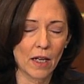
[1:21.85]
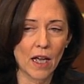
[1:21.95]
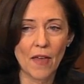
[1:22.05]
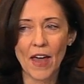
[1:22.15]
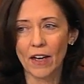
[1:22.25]

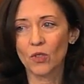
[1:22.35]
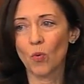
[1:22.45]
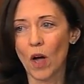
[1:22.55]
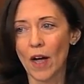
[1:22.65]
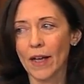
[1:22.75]
And that is
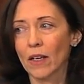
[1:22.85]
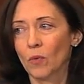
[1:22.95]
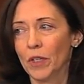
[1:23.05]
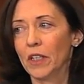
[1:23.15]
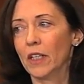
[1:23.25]
why
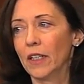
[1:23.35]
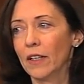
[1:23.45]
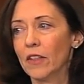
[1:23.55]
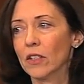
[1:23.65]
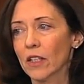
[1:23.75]
we need to
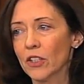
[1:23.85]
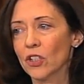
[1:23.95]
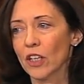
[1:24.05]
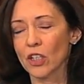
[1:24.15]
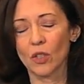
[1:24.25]
get this
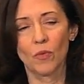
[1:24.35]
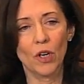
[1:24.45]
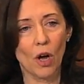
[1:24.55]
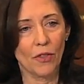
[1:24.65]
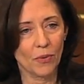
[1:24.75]
legislation
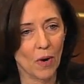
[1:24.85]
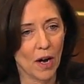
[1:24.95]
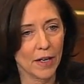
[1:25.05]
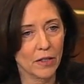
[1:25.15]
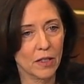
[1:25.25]

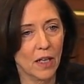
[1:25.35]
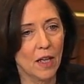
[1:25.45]
reauthorized